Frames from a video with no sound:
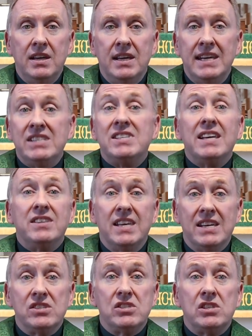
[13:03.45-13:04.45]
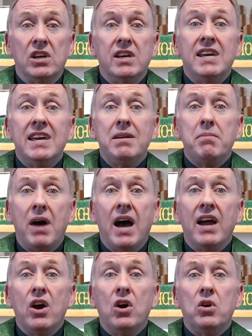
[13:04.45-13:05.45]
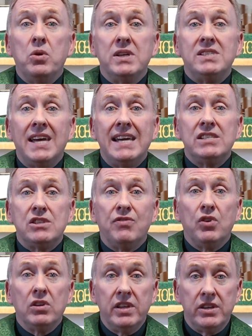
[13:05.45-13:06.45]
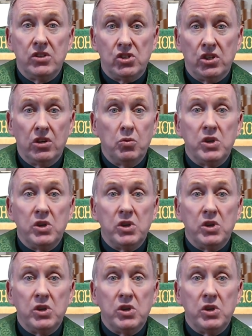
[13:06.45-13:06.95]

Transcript: He said this, "To him I owe a taste for literature,